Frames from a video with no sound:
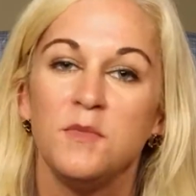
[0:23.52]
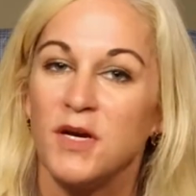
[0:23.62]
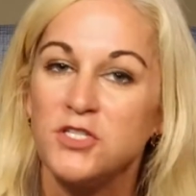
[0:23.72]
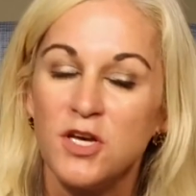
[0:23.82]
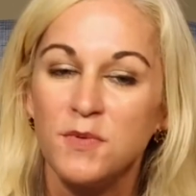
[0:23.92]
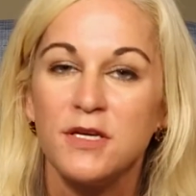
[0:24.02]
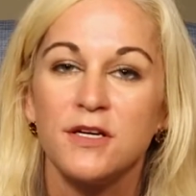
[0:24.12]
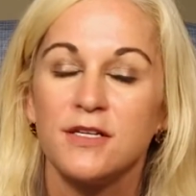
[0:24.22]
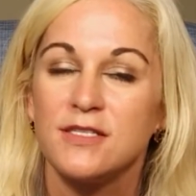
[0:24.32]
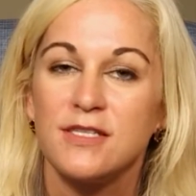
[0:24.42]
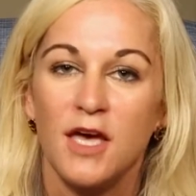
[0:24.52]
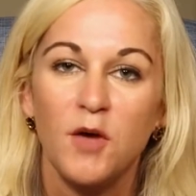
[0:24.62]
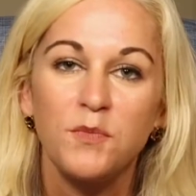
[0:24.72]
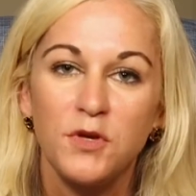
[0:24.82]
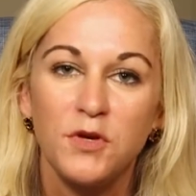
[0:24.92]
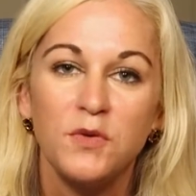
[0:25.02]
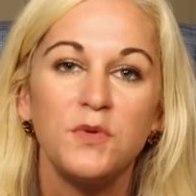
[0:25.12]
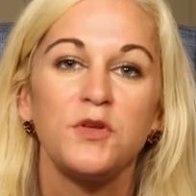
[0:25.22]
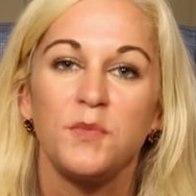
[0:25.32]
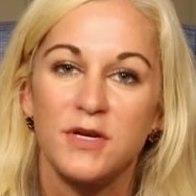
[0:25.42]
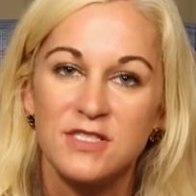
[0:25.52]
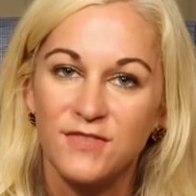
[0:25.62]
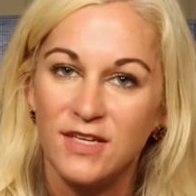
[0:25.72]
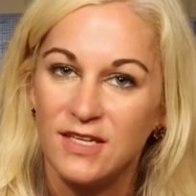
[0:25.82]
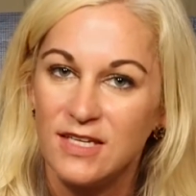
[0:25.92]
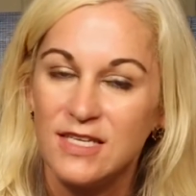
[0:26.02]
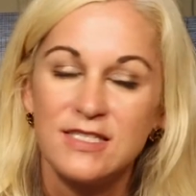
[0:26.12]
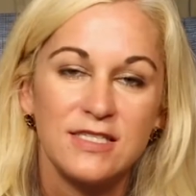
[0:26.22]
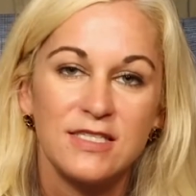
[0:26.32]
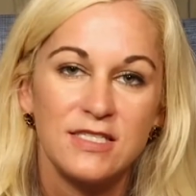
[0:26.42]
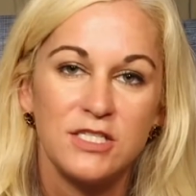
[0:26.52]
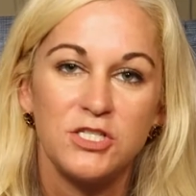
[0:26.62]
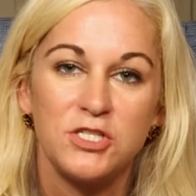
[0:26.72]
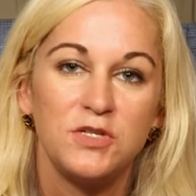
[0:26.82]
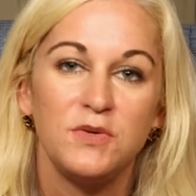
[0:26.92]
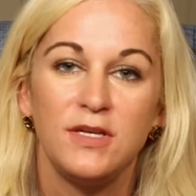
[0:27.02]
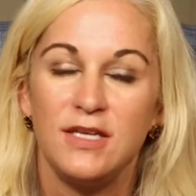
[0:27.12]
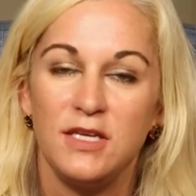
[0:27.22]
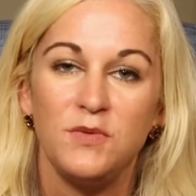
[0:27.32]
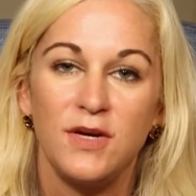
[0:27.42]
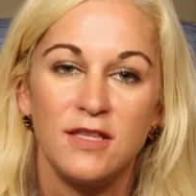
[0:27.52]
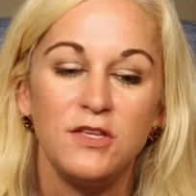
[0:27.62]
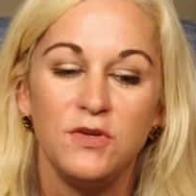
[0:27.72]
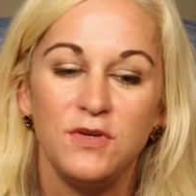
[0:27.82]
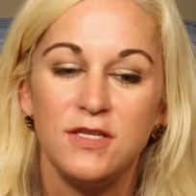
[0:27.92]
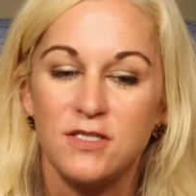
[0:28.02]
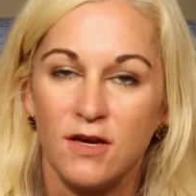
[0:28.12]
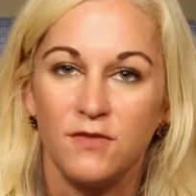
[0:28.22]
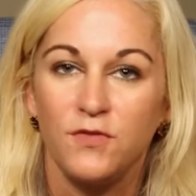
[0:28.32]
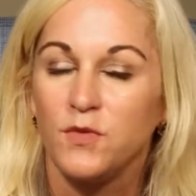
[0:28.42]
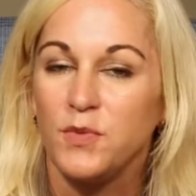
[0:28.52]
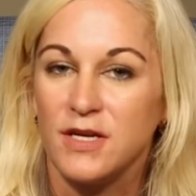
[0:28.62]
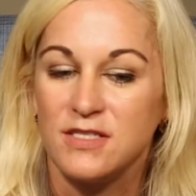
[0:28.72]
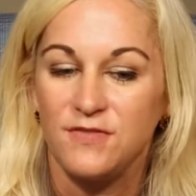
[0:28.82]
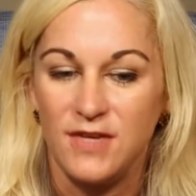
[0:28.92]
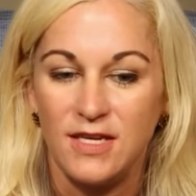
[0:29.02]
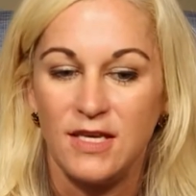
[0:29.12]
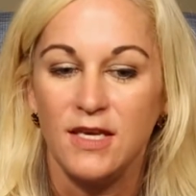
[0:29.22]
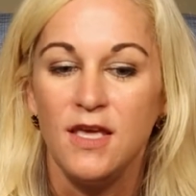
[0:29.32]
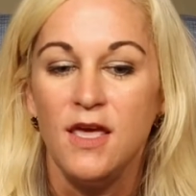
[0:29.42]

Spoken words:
My job here is to help you with your breastfeeding needs and to teach you in any way that you need taught for breastfeeding.